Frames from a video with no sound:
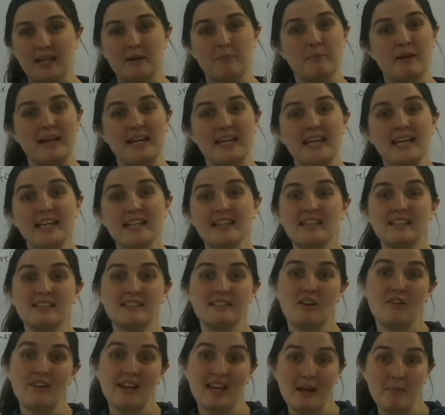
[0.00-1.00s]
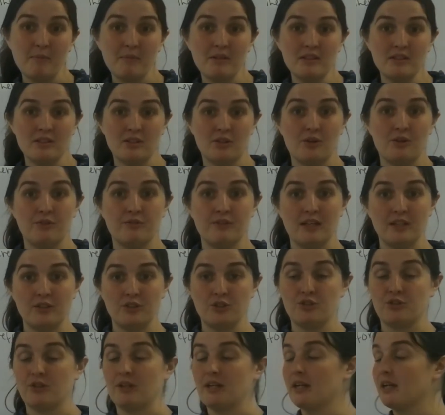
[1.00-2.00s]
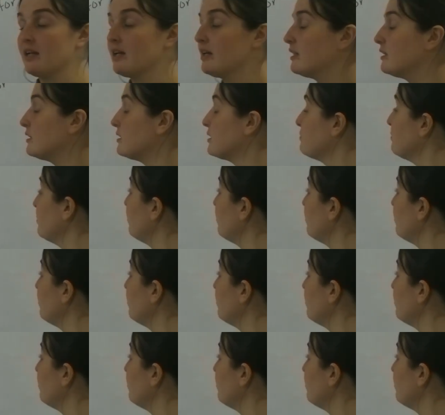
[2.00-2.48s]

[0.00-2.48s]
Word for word: pulling it, making the diameter of that string